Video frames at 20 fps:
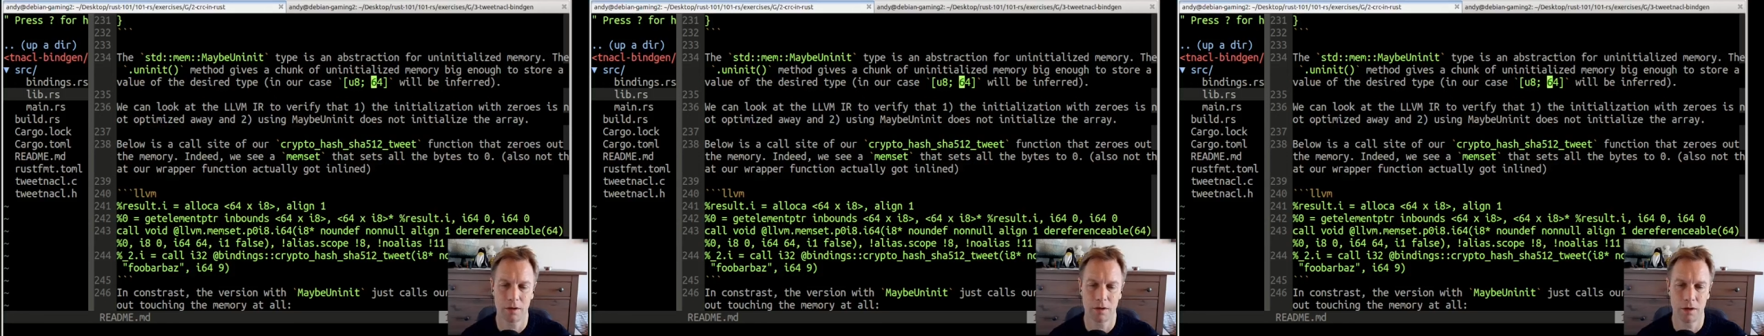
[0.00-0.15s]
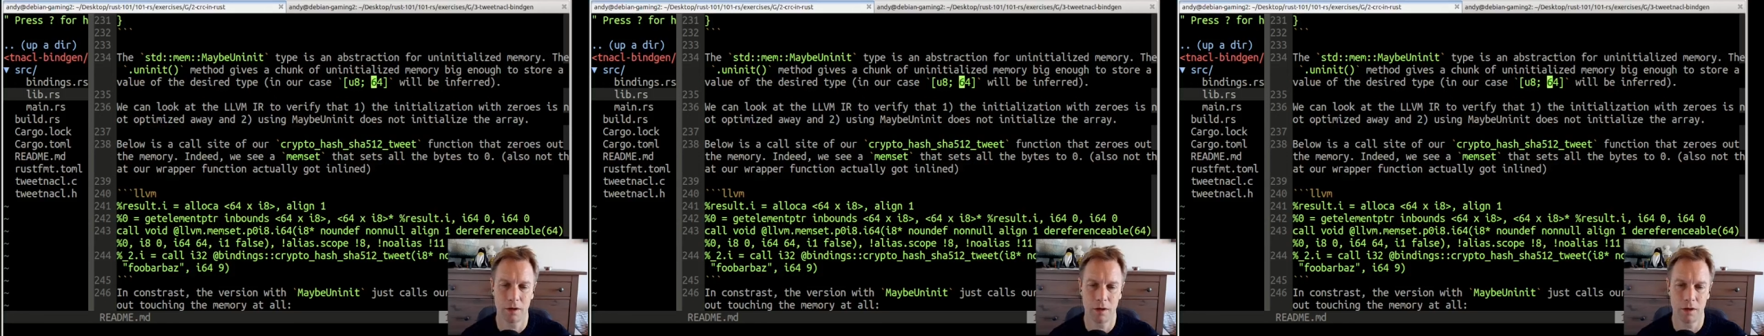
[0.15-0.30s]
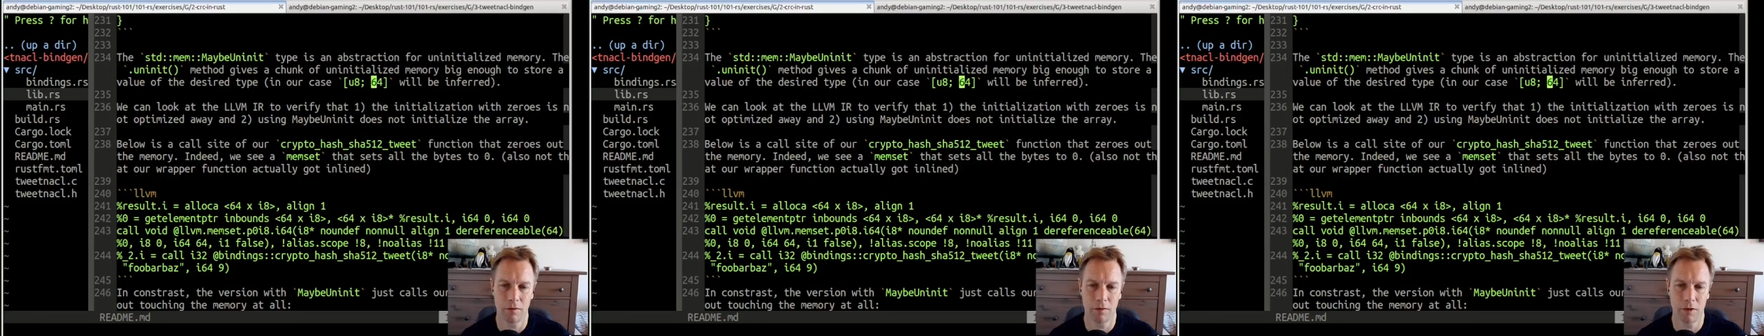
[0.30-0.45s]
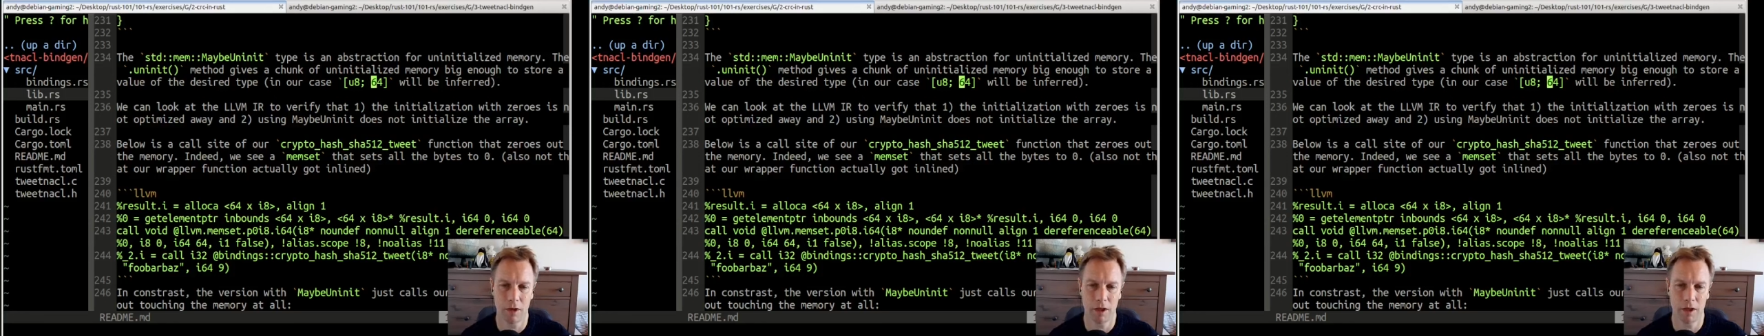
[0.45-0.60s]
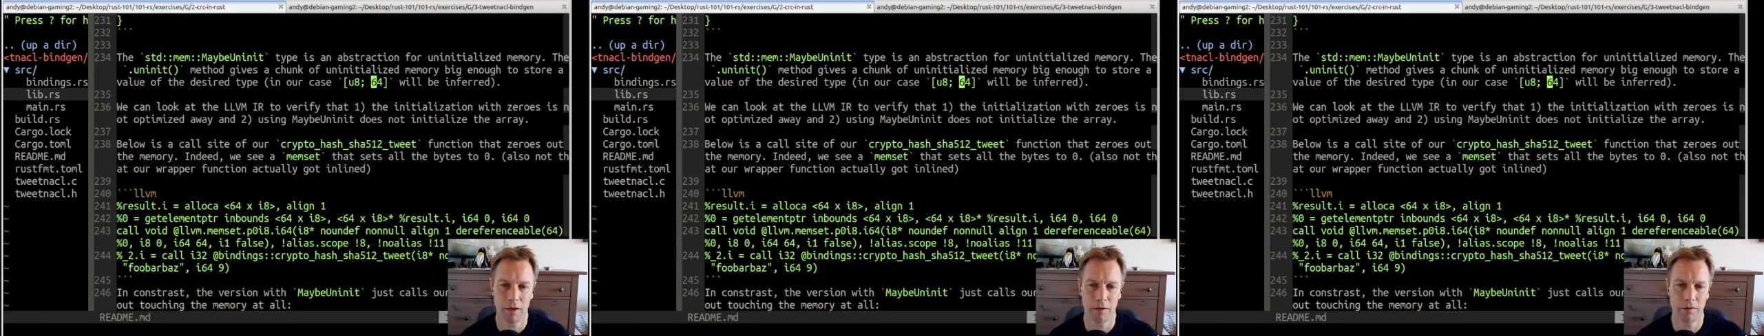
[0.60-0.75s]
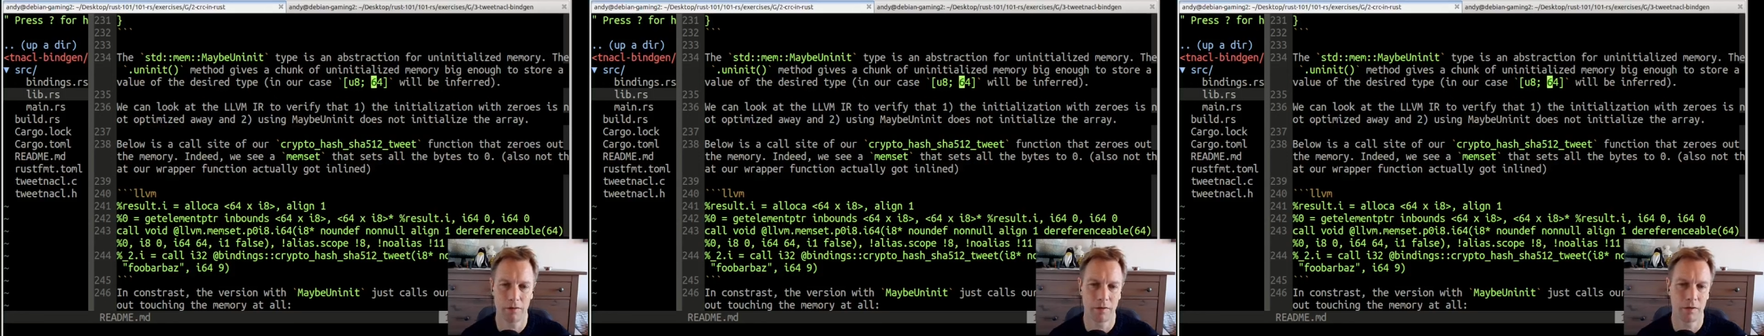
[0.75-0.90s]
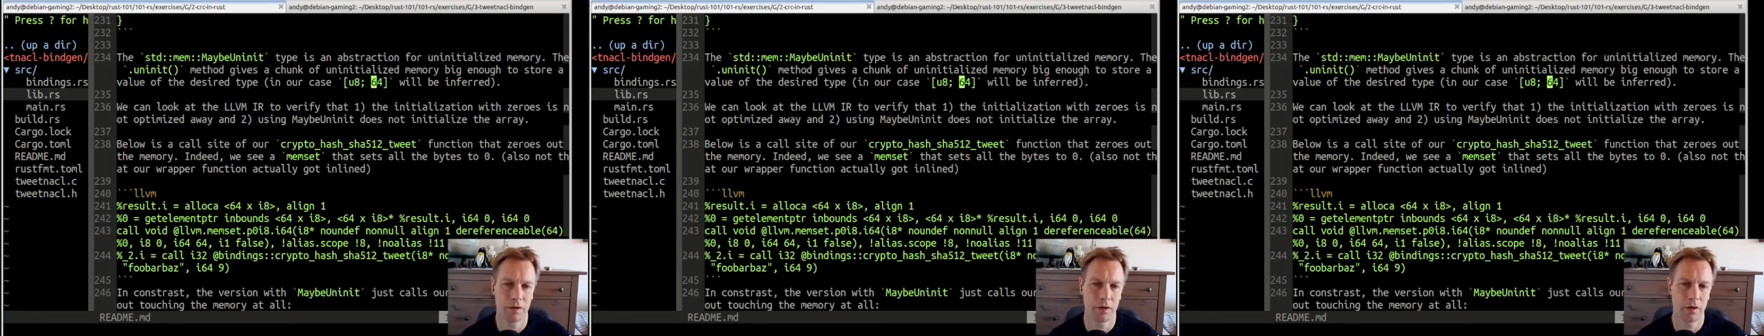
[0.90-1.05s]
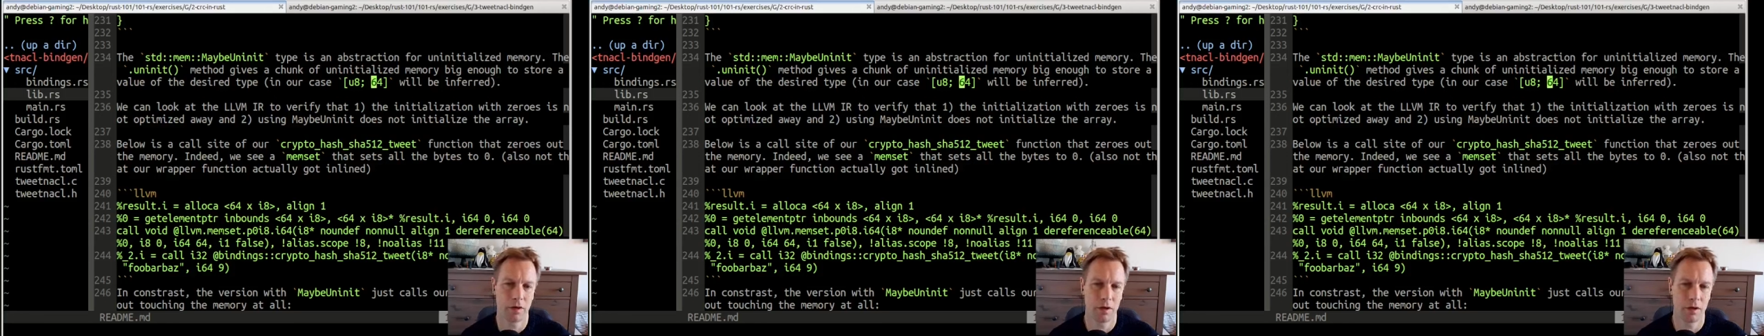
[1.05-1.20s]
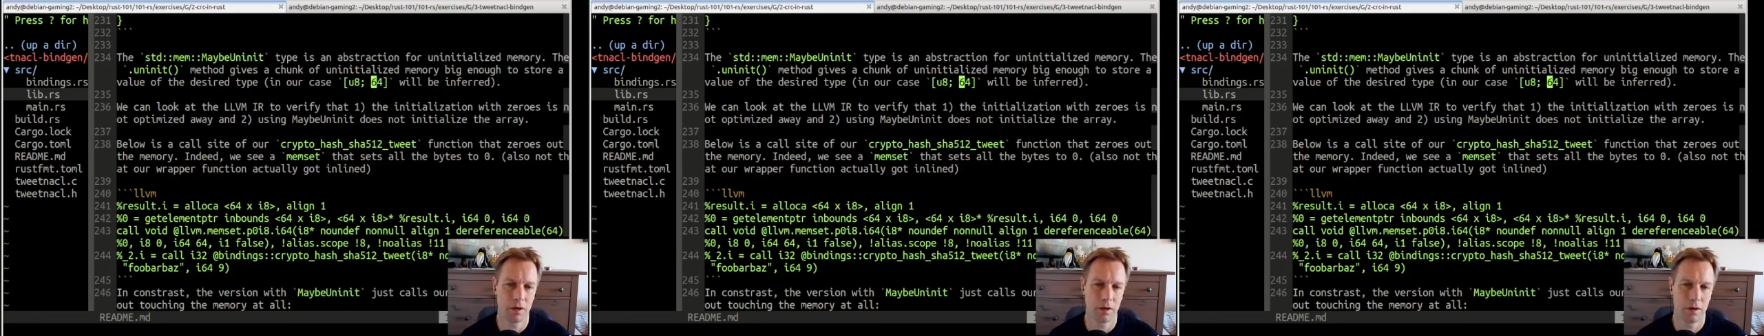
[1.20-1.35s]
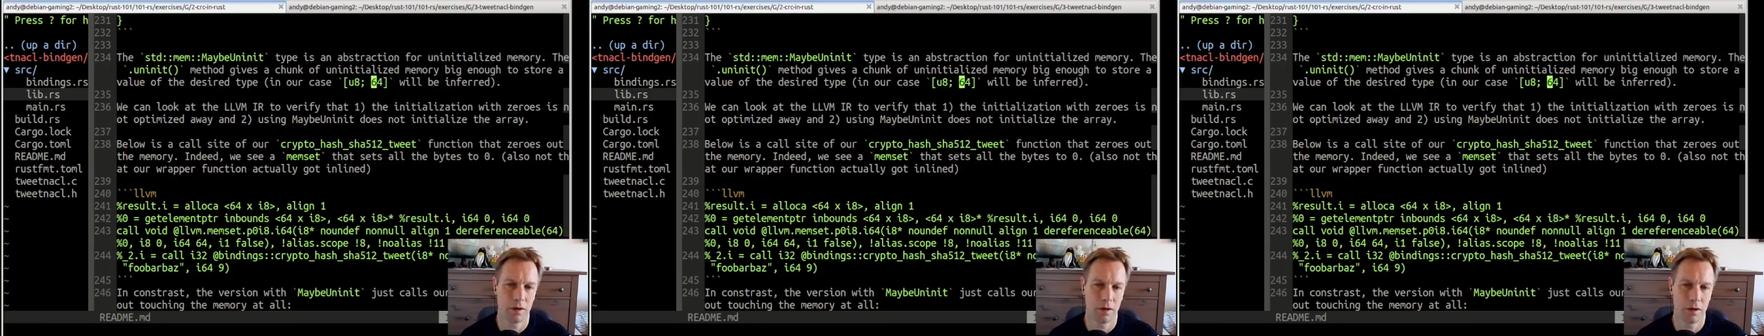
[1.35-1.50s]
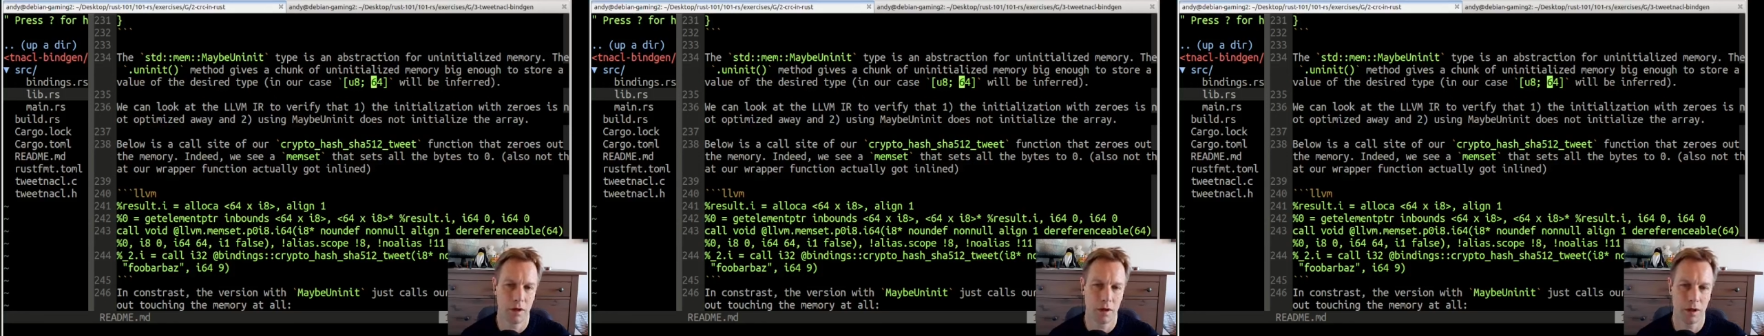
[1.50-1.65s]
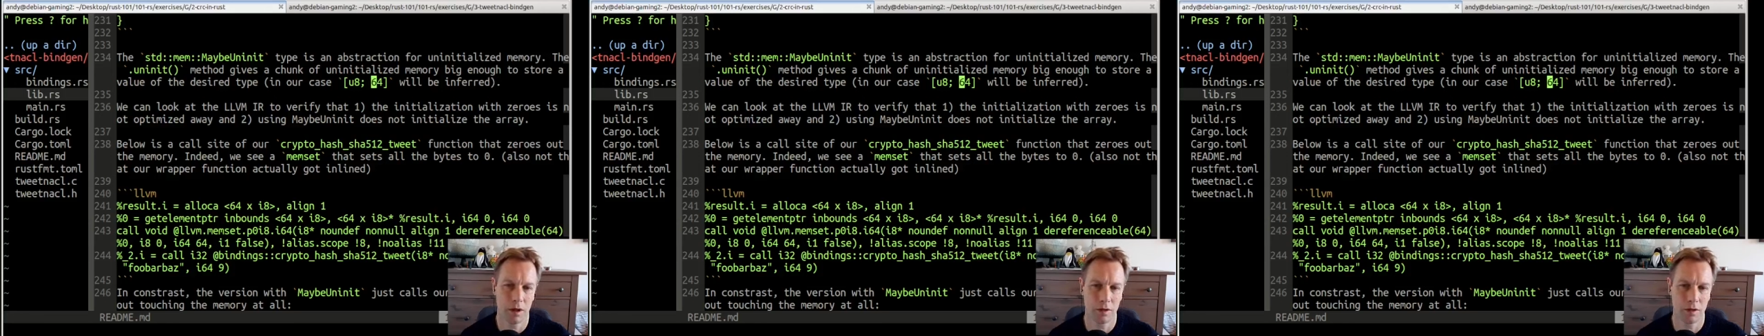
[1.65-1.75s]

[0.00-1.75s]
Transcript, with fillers: an array of uh,